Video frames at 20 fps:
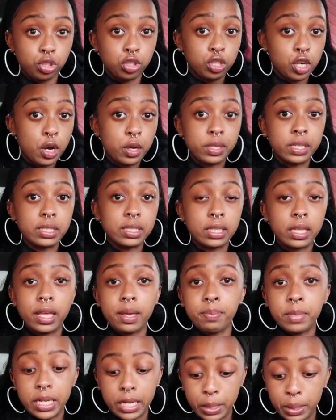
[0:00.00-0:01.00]
y'all need to
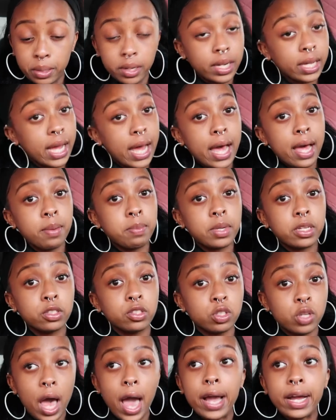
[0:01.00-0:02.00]
let me know in the comments
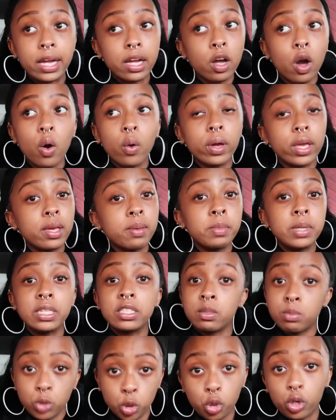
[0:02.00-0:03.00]
so I could go get me
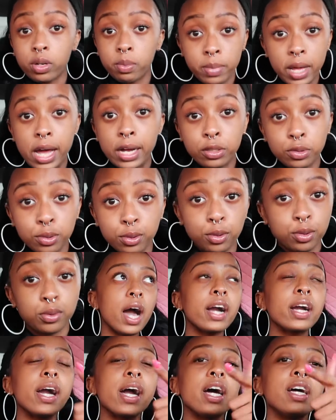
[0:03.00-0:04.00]
some Jordan boxers.
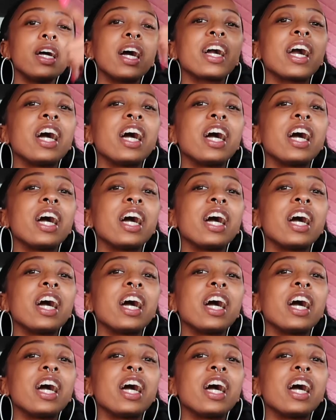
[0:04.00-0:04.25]
I got